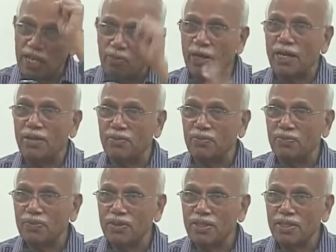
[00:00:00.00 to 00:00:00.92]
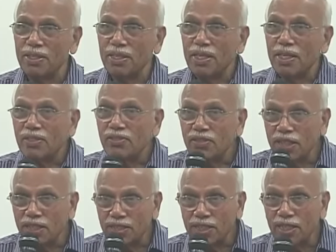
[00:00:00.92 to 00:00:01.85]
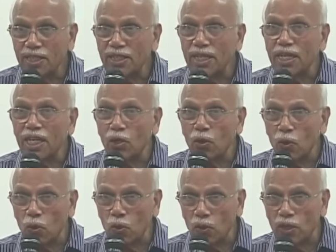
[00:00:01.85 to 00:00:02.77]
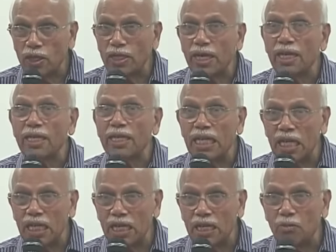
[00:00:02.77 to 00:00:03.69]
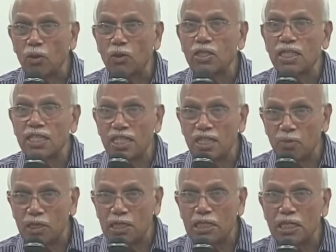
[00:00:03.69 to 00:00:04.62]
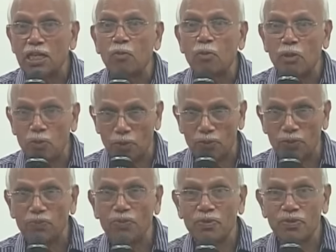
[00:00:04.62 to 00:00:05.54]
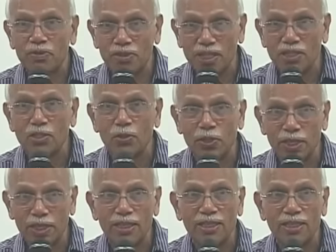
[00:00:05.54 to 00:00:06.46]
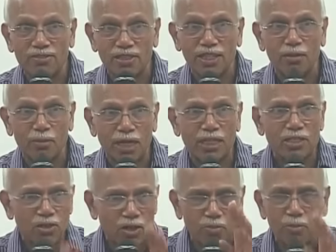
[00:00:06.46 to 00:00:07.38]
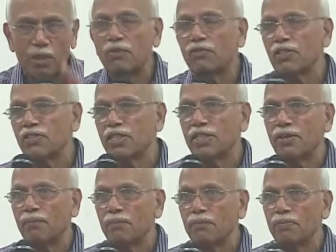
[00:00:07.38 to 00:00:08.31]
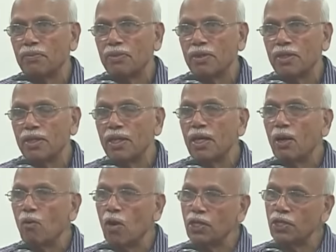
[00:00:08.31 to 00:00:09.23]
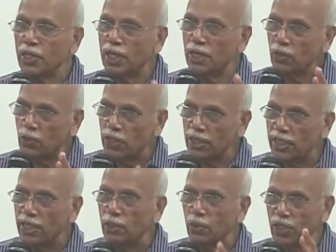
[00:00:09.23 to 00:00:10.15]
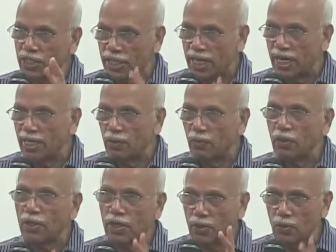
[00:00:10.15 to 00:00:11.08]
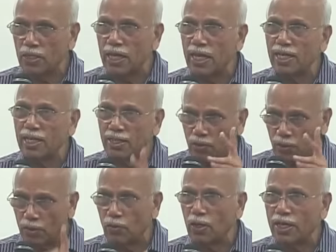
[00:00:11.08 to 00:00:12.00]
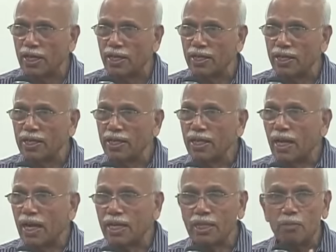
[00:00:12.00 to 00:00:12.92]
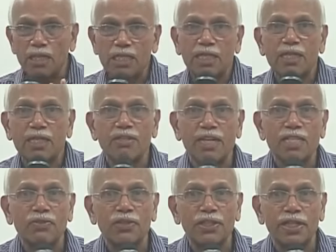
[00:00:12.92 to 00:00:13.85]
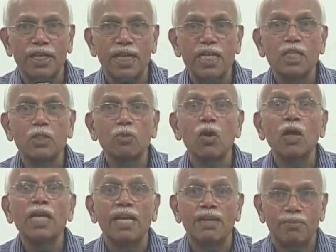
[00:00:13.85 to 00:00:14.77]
bad. Sitting alone can kill about 60% of people. Just doing nothing, sitting. Man is not meant for sitting. What you can do sitting, do it standing. What you can do standing, do it walking. And the best exercise for the day is walking.